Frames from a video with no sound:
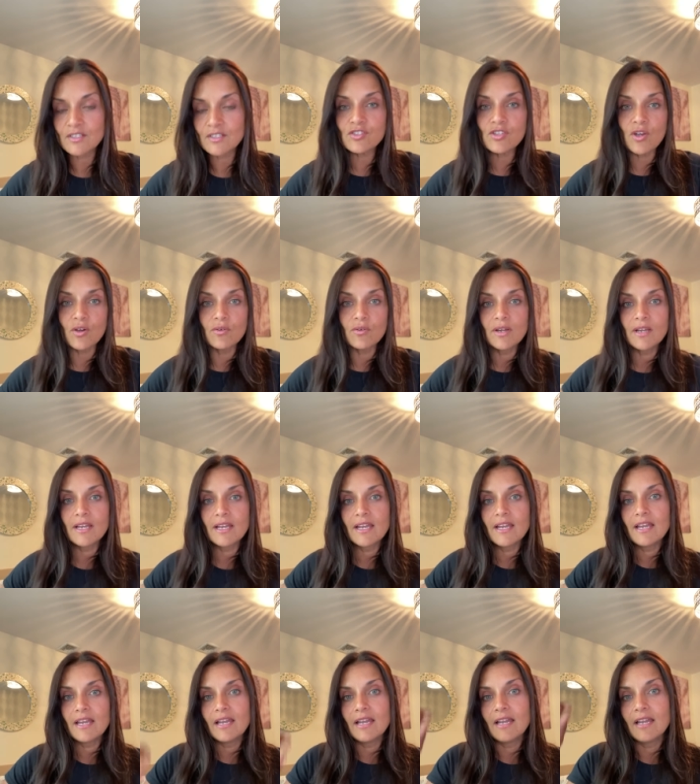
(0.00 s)
So
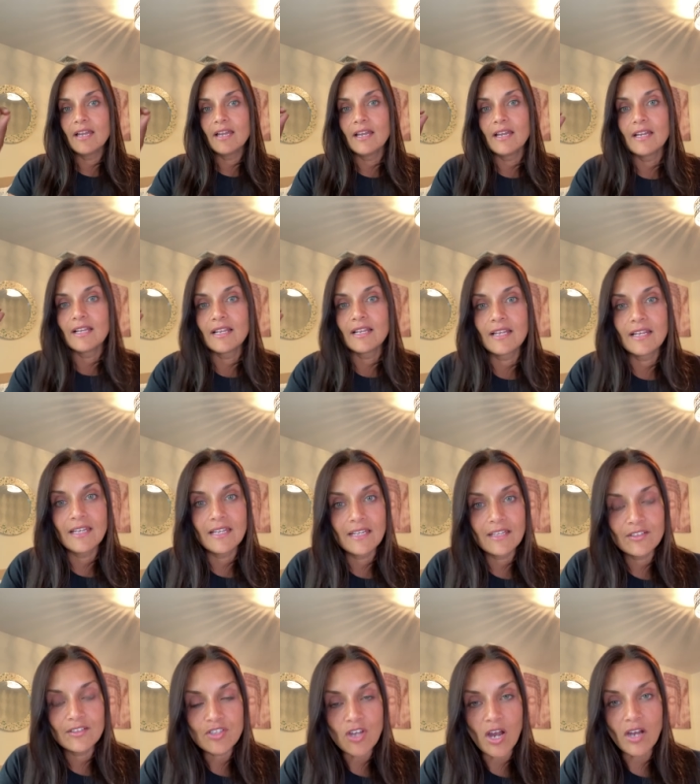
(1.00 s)

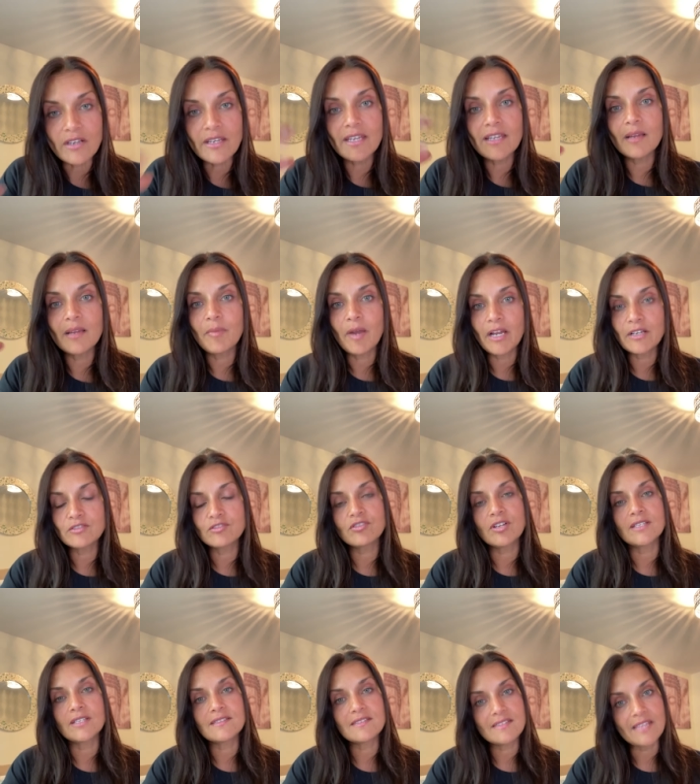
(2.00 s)
talking
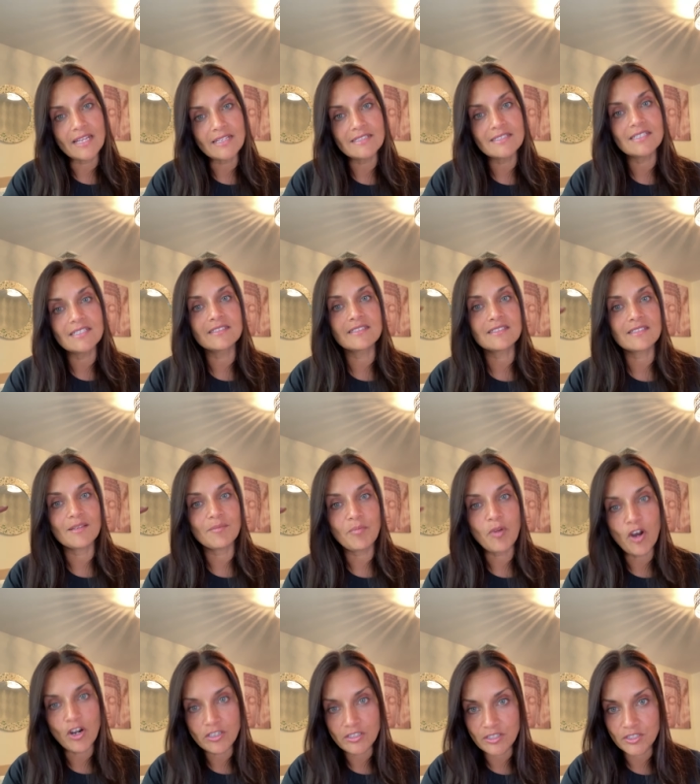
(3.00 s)
about transcendent
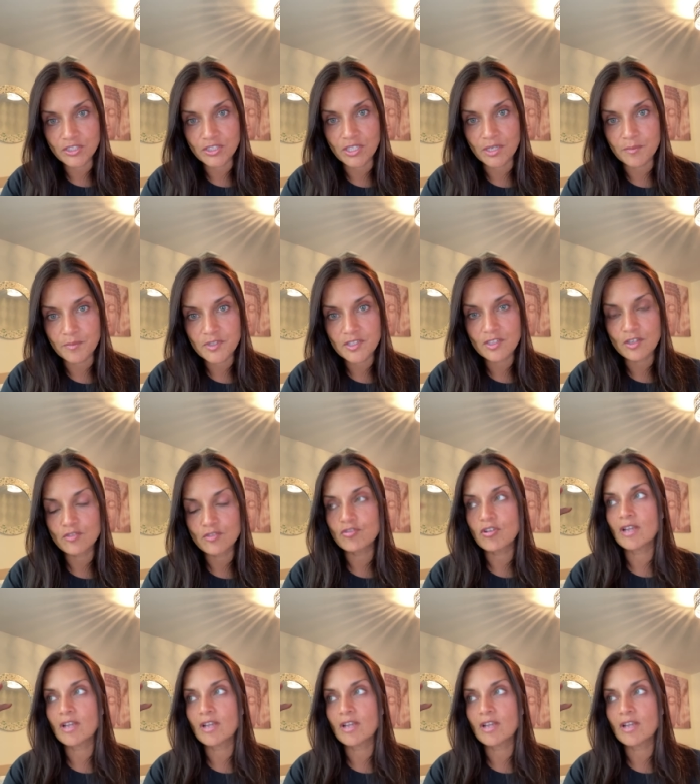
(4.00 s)
partnerships,